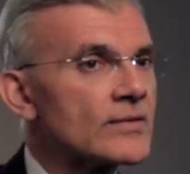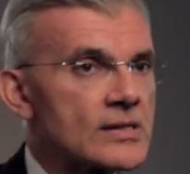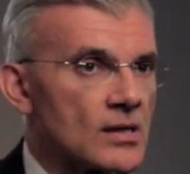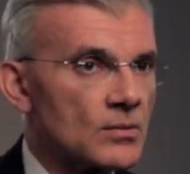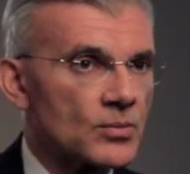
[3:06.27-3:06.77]
of
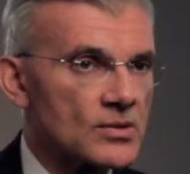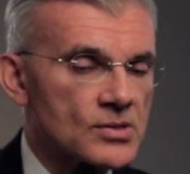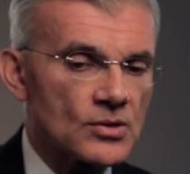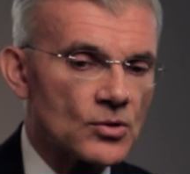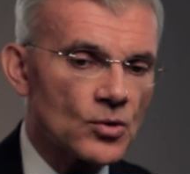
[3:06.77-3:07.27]

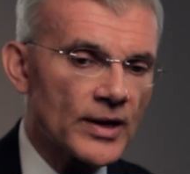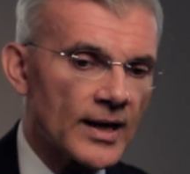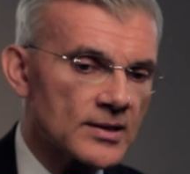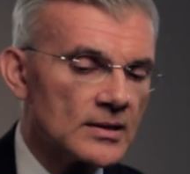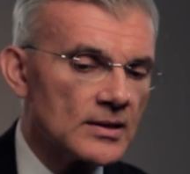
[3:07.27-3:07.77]
examples. You look
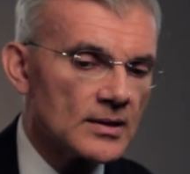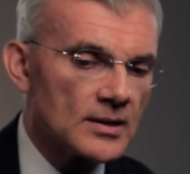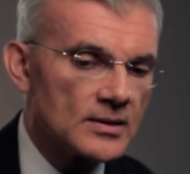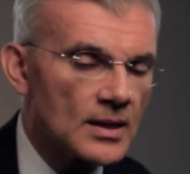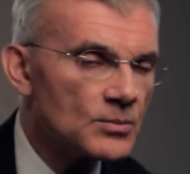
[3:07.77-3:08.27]
at
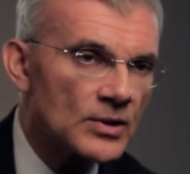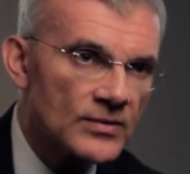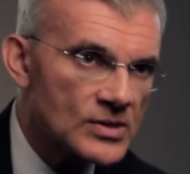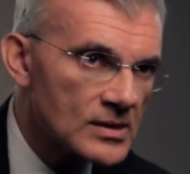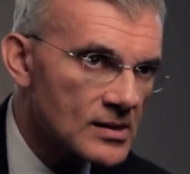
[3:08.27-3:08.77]
a number
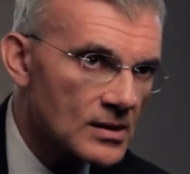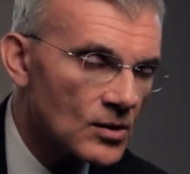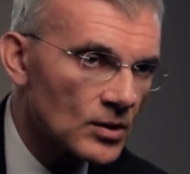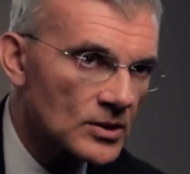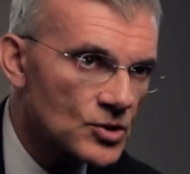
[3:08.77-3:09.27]
of cities
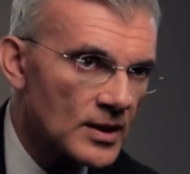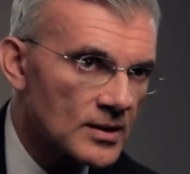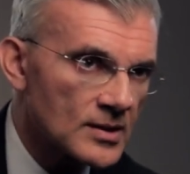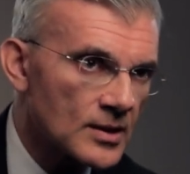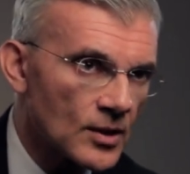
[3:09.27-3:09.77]
along the
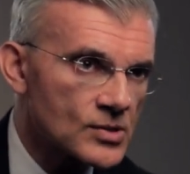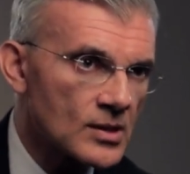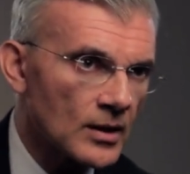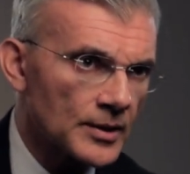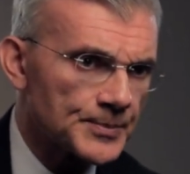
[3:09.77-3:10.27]
Chinese
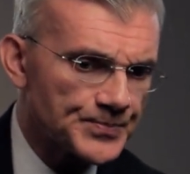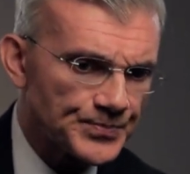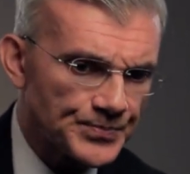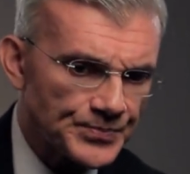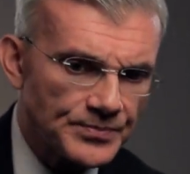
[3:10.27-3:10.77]
coastline,
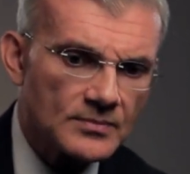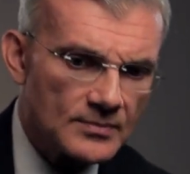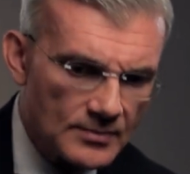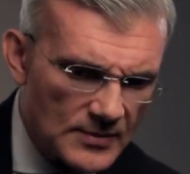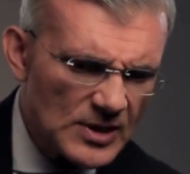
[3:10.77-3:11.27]

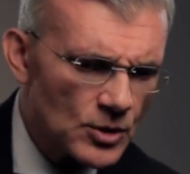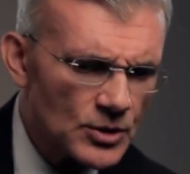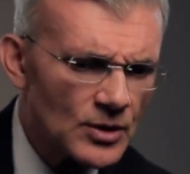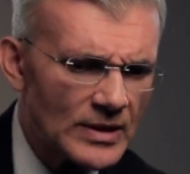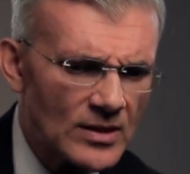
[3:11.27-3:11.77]

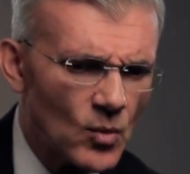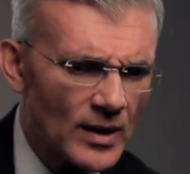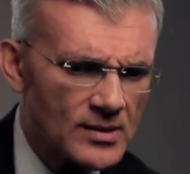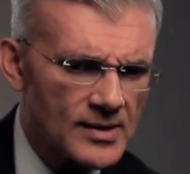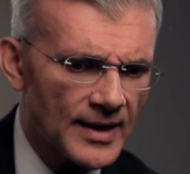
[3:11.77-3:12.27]
not only the
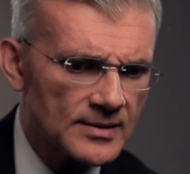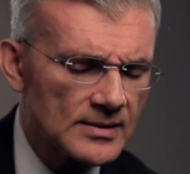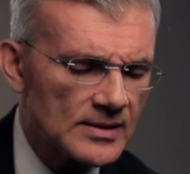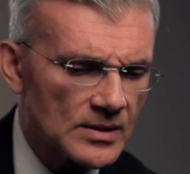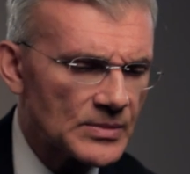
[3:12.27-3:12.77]
ones that
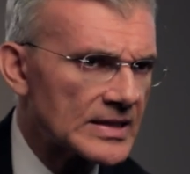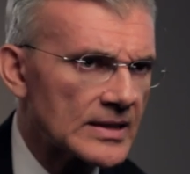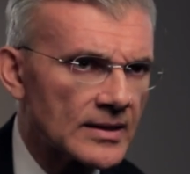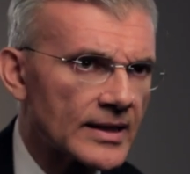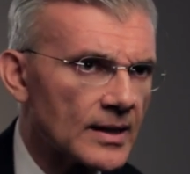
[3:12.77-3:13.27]

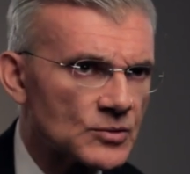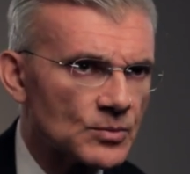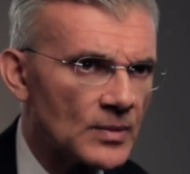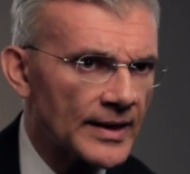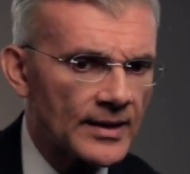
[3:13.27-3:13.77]
immediately come to
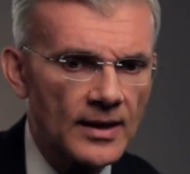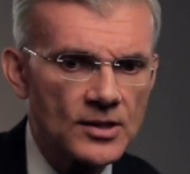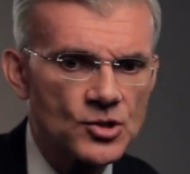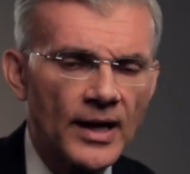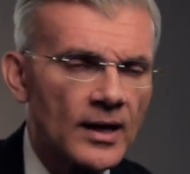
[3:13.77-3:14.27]
mind, like
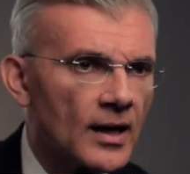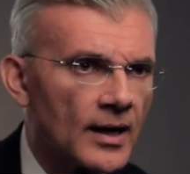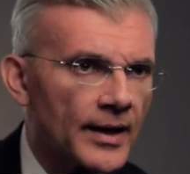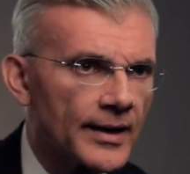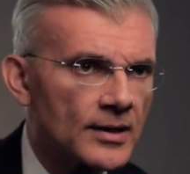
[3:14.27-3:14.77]

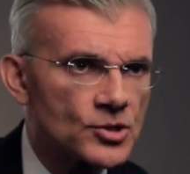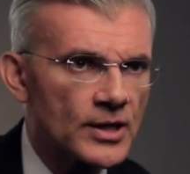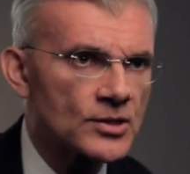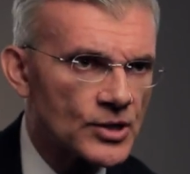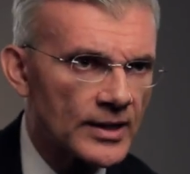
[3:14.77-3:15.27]
Shanghai and
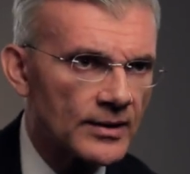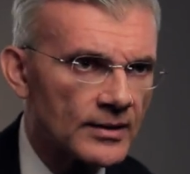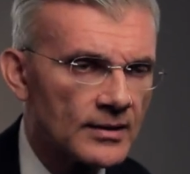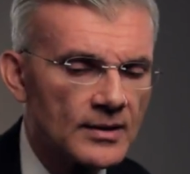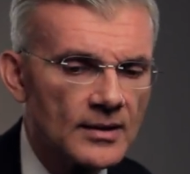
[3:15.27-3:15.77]
Shenzhen,
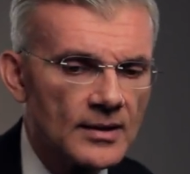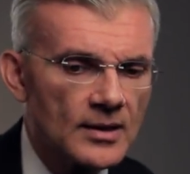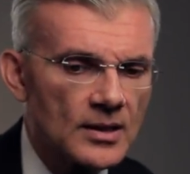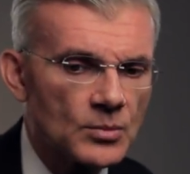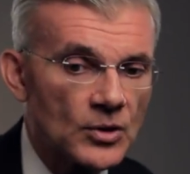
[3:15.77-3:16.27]

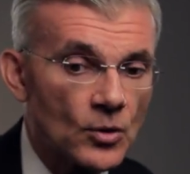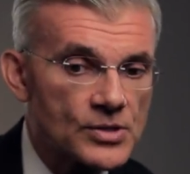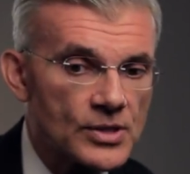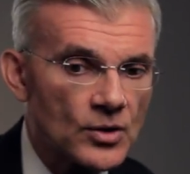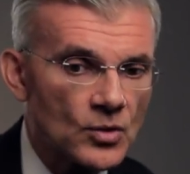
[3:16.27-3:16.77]
uh, but
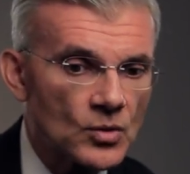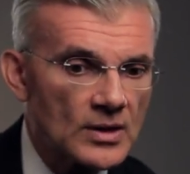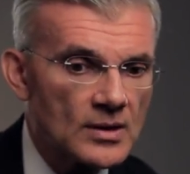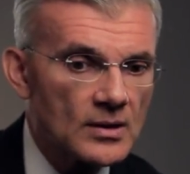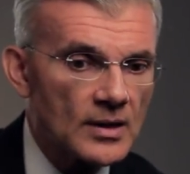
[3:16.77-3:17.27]
also
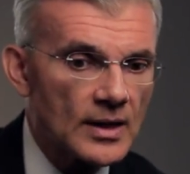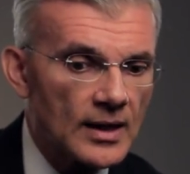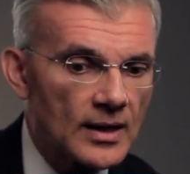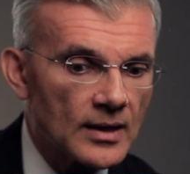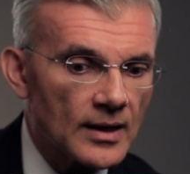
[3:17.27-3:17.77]

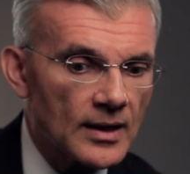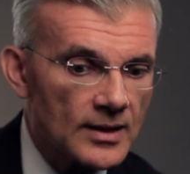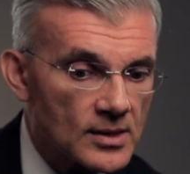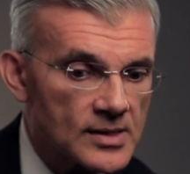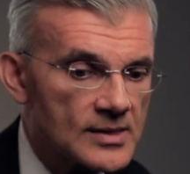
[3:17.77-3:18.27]
uh,
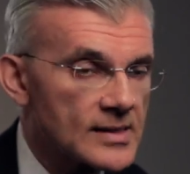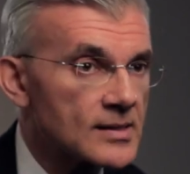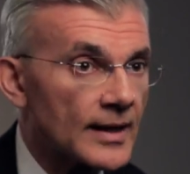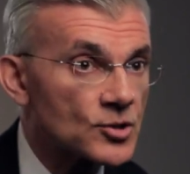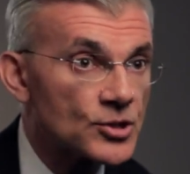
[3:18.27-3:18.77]
other cities
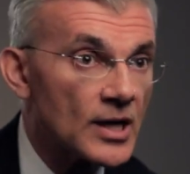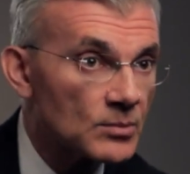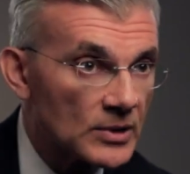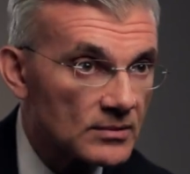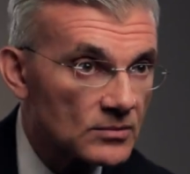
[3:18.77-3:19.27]
like
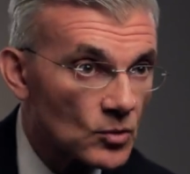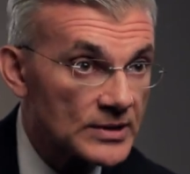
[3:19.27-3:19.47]
Xiamen or